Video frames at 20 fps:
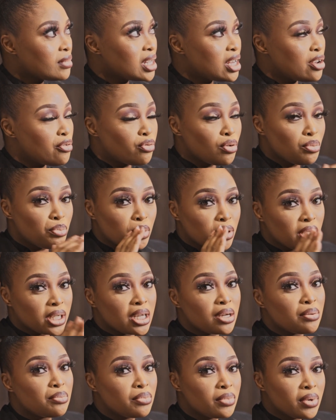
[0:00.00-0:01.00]
if we're putting
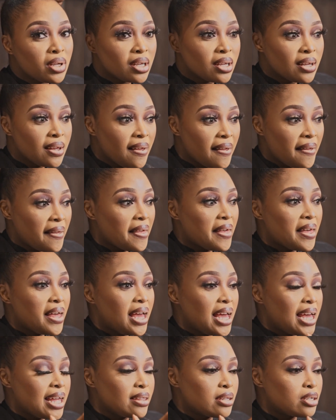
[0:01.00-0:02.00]
him
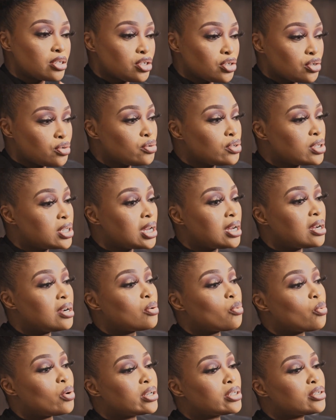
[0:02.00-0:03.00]
in the
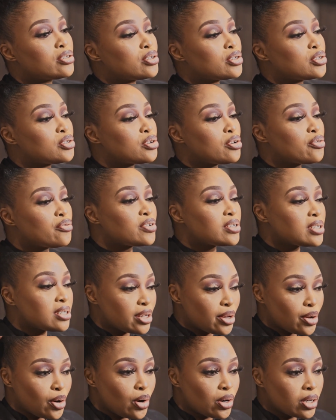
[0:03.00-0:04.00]
scooter. What is the surface
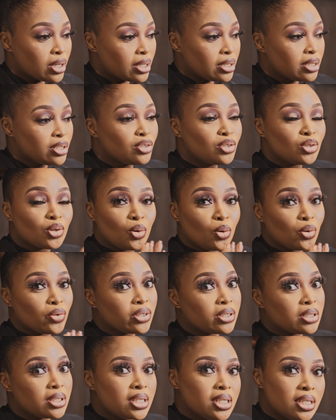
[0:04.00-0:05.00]
they're on? I need to call
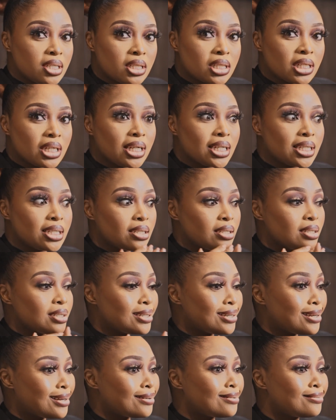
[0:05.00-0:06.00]
the teacher. I need to
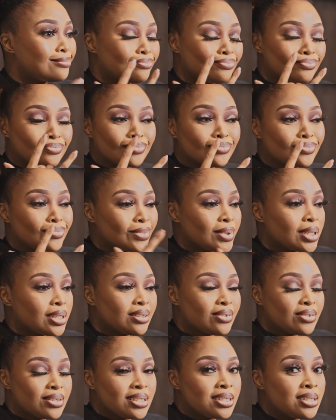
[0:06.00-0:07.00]
get
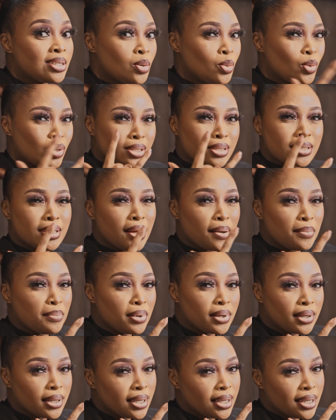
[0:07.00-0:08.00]
see what's
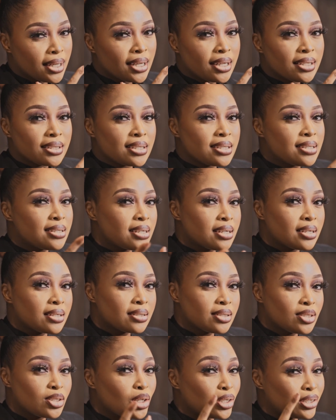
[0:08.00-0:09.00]
up. This thing
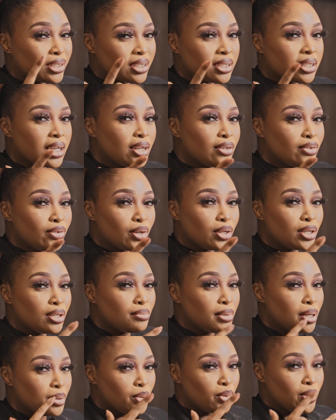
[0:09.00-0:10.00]
starts at 8.30.
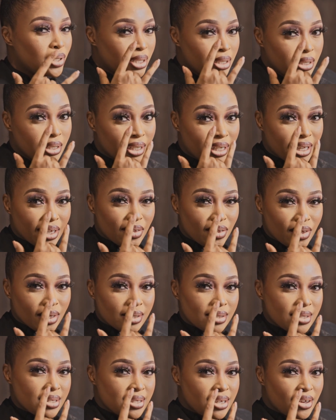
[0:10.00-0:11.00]
Maybe we need to get there
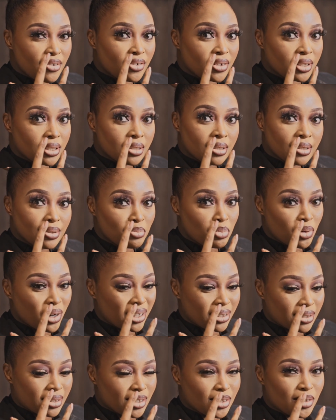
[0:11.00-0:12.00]
at 7.
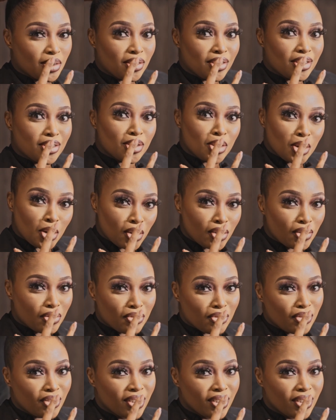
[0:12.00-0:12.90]
Practice on the turf.